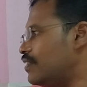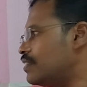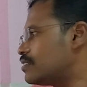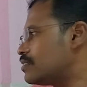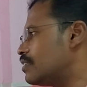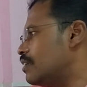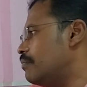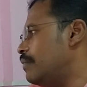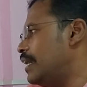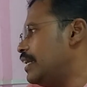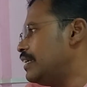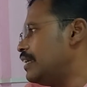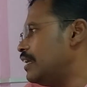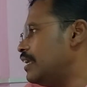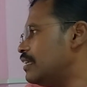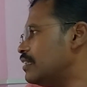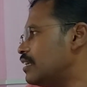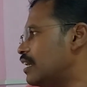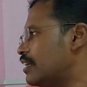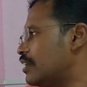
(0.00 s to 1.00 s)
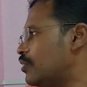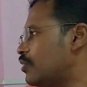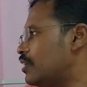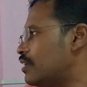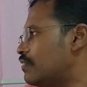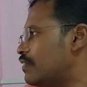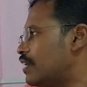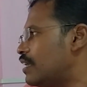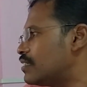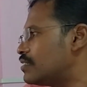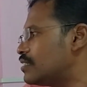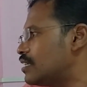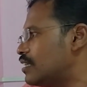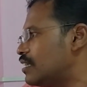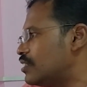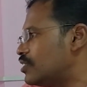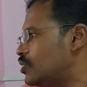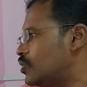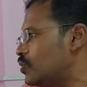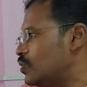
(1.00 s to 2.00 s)
is maintaining the accurate velocity
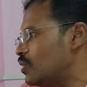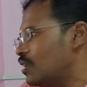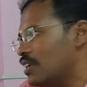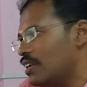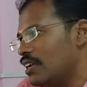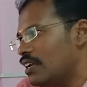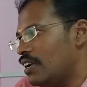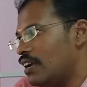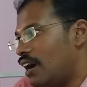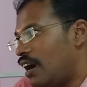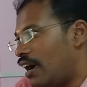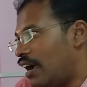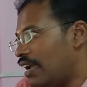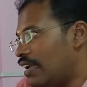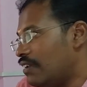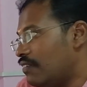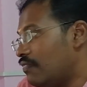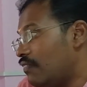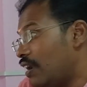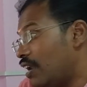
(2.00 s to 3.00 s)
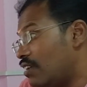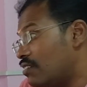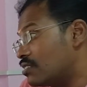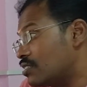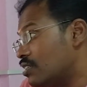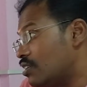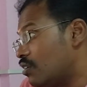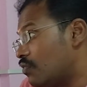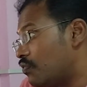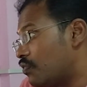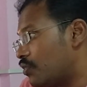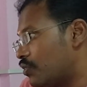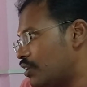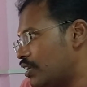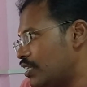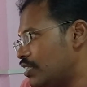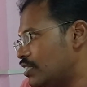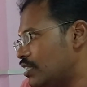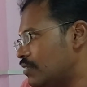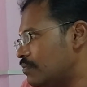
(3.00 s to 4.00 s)
ratio, high velocity of
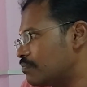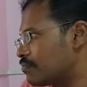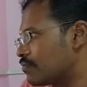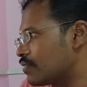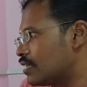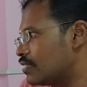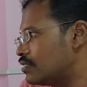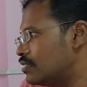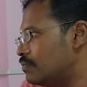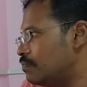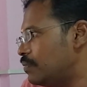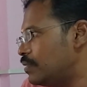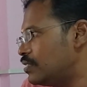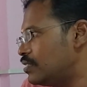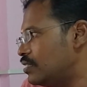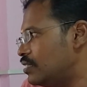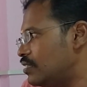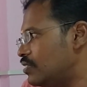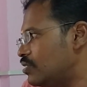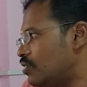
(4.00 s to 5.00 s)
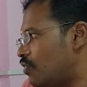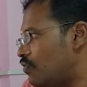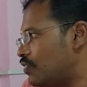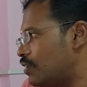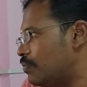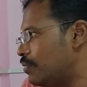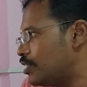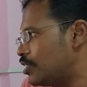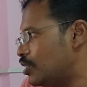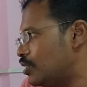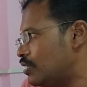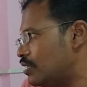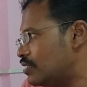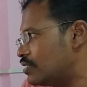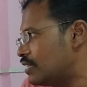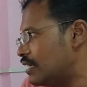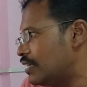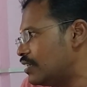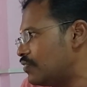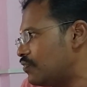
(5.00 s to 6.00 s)
rotation, simplicity of the machine
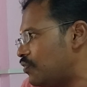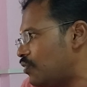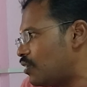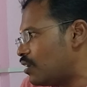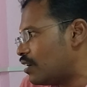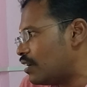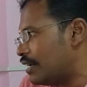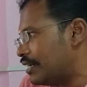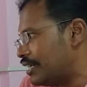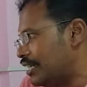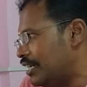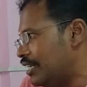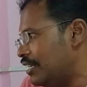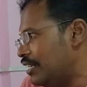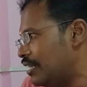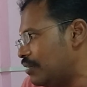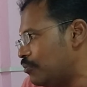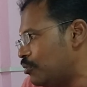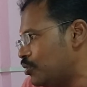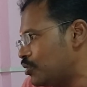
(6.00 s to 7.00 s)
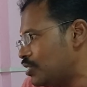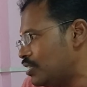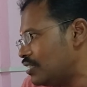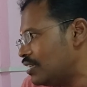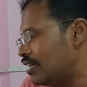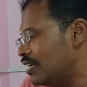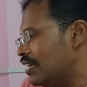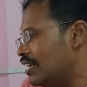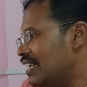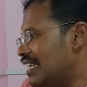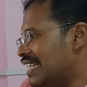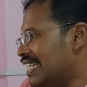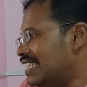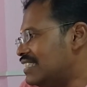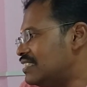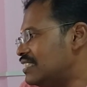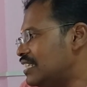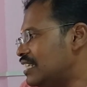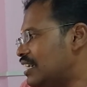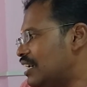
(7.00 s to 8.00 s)
designed for rectilinear motion,
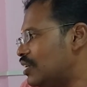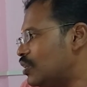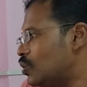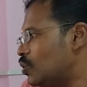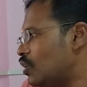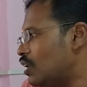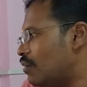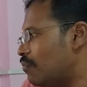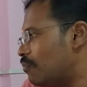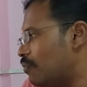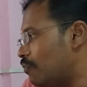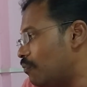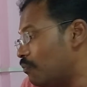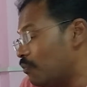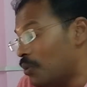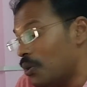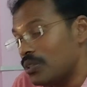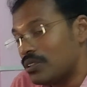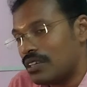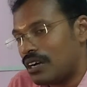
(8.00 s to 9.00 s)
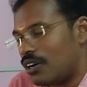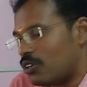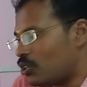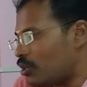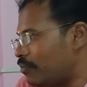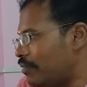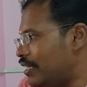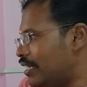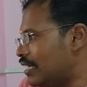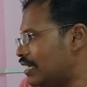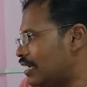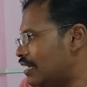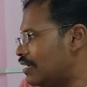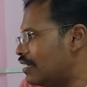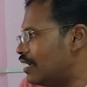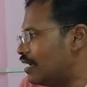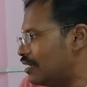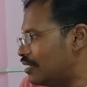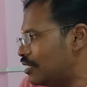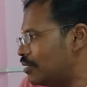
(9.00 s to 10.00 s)
easy control, both automatic
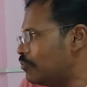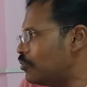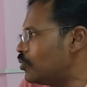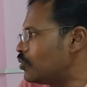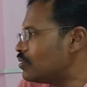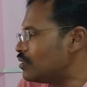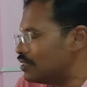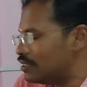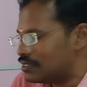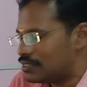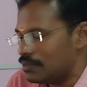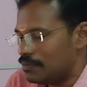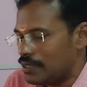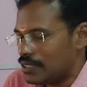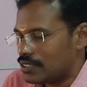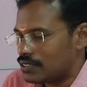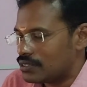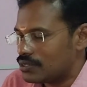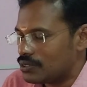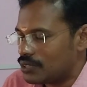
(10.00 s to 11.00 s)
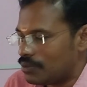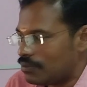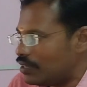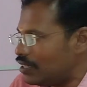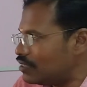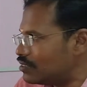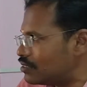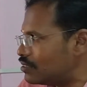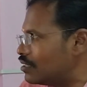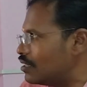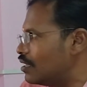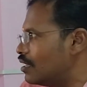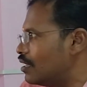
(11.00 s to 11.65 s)
and remote is the best suitable is